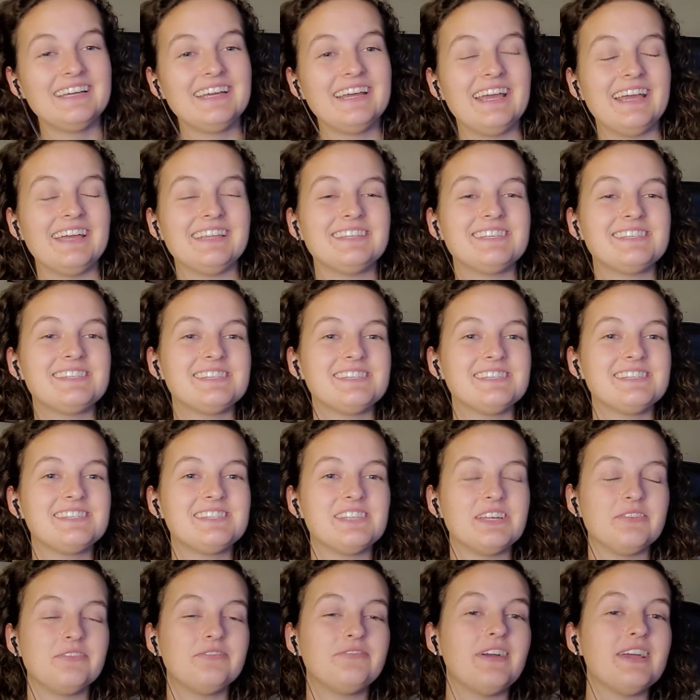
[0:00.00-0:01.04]
And this is
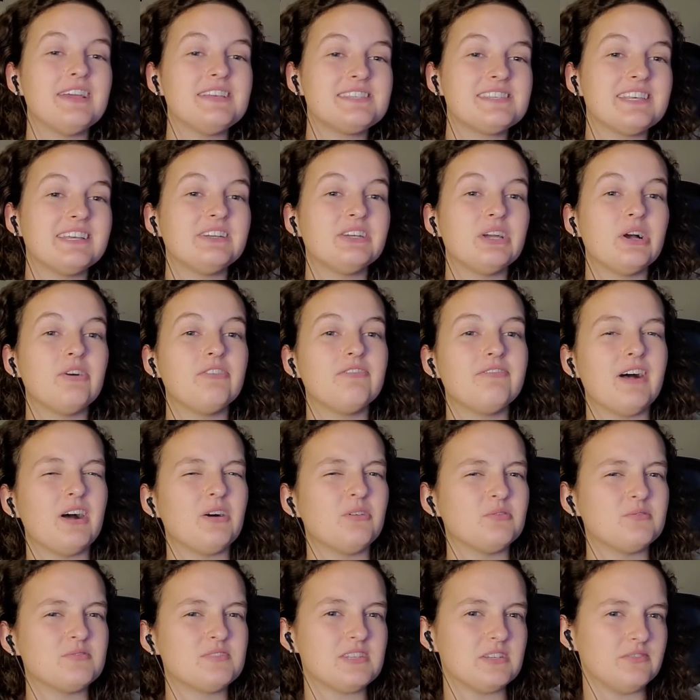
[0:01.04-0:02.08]
the face and goat
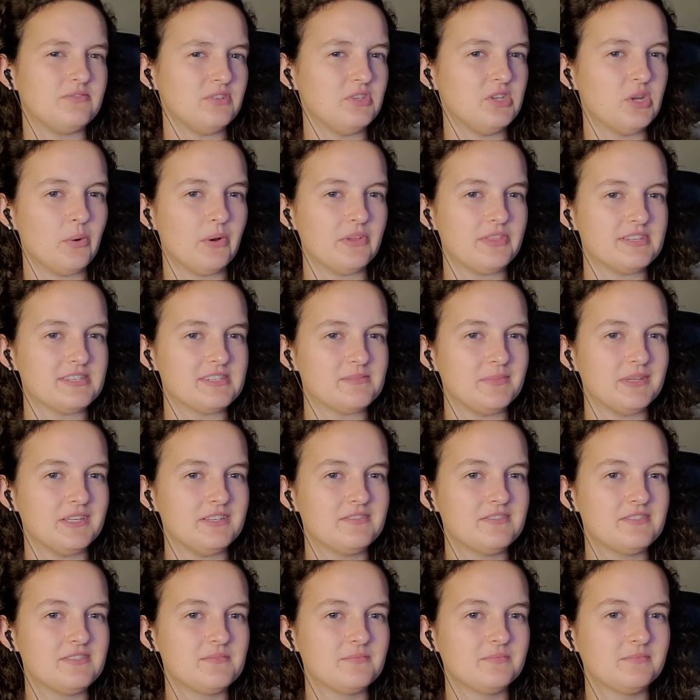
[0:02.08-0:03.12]
vowels, if you know what this
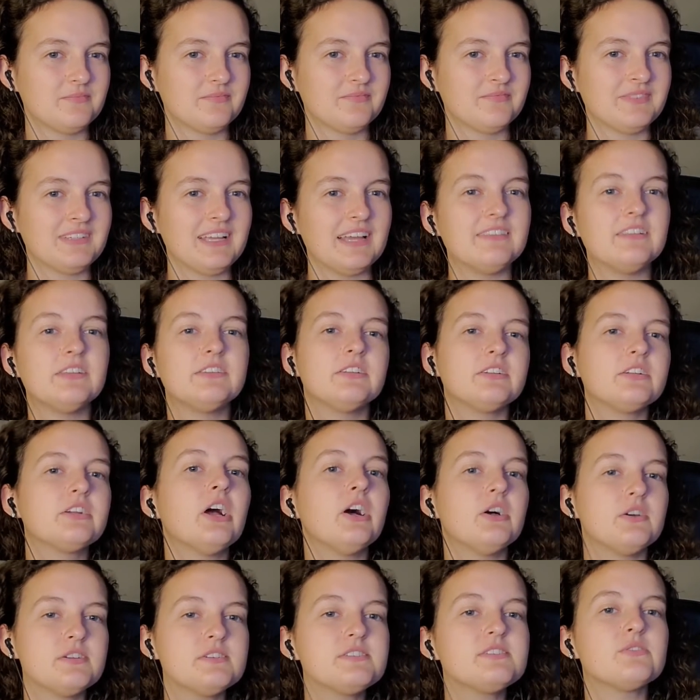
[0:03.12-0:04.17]
means. And the
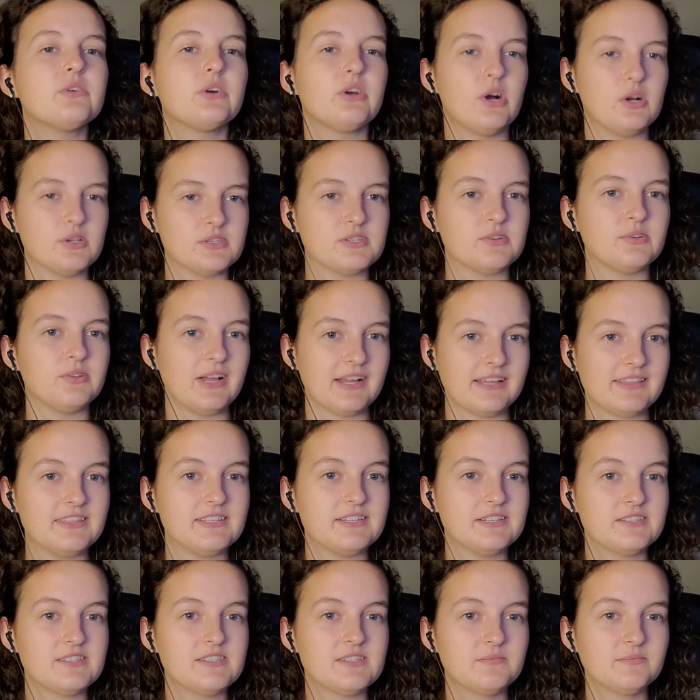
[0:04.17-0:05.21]
Dakotas are also like
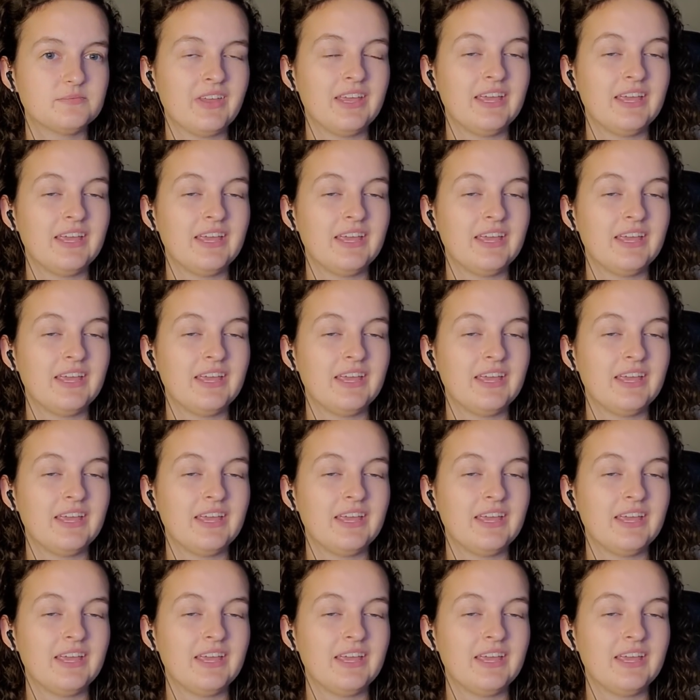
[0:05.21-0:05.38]
this.